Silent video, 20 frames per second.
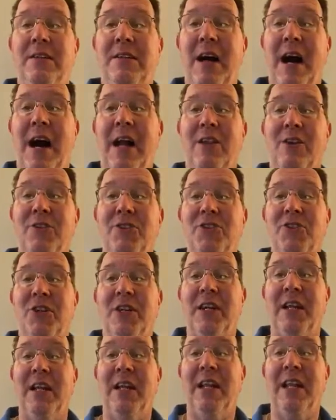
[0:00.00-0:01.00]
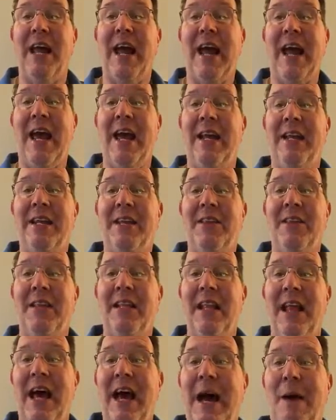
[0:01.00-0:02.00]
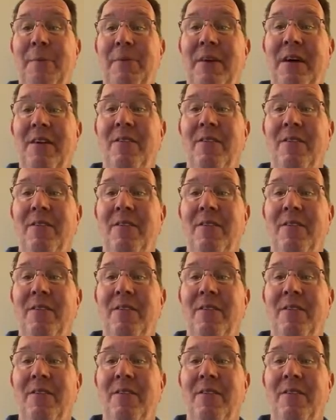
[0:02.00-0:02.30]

dollars are going to land in the lap